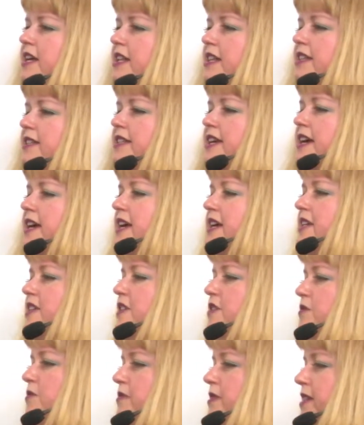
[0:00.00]
This
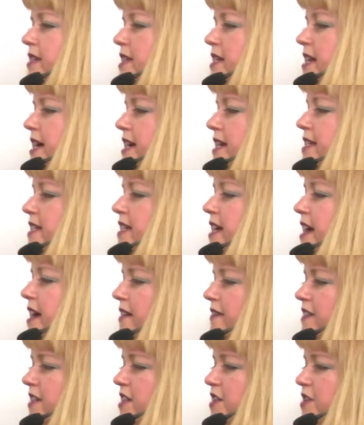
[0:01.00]
has really nice
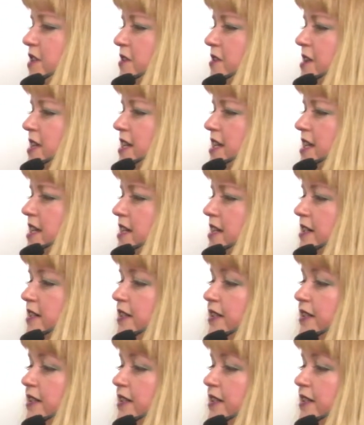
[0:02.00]
heavy duty